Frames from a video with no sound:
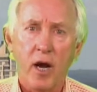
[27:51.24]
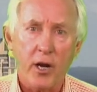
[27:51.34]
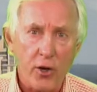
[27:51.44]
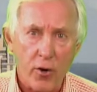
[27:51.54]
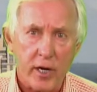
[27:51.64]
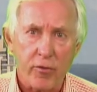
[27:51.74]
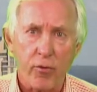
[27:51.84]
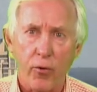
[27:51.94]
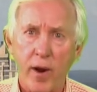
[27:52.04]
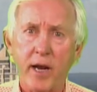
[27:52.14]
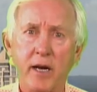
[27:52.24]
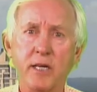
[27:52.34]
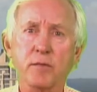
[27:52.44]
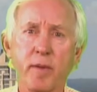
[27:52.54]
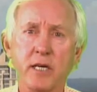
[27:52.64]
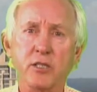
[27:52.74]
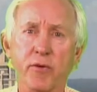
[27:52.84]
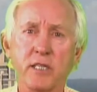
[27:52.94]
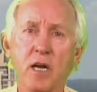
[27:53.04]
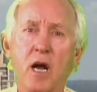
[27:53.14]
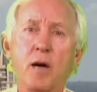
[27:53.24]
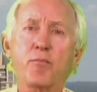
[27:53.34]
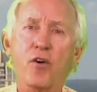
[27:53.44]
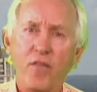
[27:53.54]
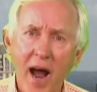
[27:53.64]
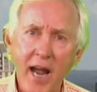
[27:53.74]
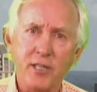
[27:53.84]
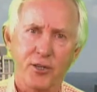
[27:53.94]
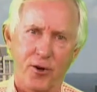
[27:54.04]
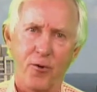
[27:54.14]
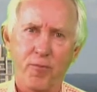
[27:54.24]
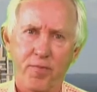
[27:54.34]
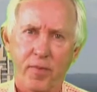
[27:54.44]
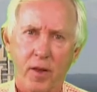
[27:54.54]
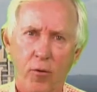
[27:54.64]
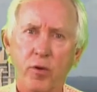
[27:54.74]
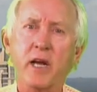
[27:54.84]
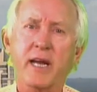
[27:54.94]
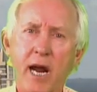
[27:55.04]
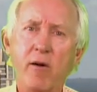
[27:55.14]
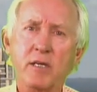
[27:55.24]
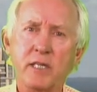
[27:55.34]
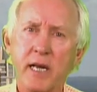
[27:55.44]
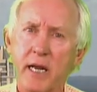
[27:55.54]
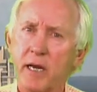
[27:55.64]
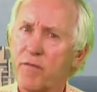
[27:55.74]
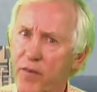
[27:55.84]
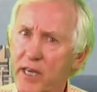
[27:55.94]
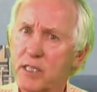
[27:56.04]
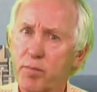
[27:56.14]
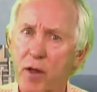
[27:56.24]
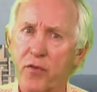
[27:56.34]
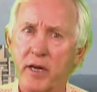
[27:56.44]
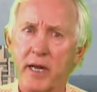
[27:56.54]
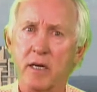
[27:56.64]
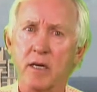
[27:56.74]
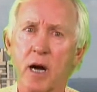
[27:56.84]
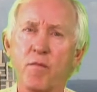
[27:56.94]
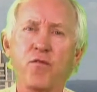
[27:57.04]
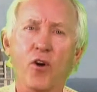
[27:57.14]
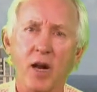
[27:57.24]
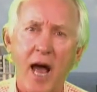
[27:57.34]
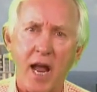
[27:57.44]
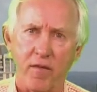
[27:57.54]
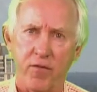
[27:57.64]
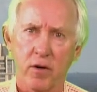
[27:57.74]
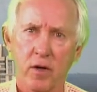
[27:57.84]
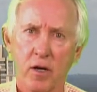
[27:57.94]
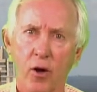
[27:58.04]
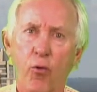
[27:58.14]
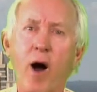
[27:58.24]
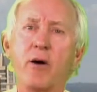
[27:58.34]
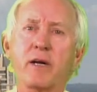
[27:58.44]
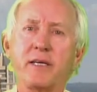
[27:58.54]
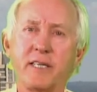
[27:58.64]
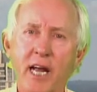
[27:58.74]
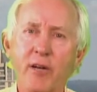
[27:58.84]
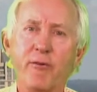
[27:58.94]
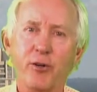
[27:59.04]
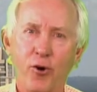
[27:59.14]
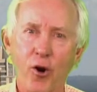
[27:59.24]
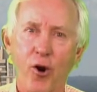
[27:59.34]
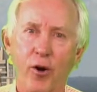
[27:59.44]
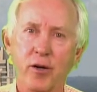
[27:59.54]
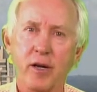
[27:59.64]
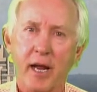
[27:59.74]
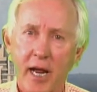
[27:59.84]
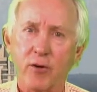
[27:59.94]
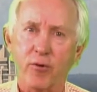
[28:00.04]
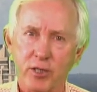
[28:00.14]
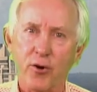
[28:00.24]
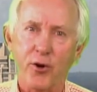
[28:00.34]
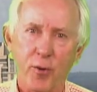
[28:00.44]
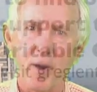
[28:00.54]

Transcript: annuity through Greg Lentz Ministries provides you with a guaranteed fixed monthly income for life while continuing to earn interest on your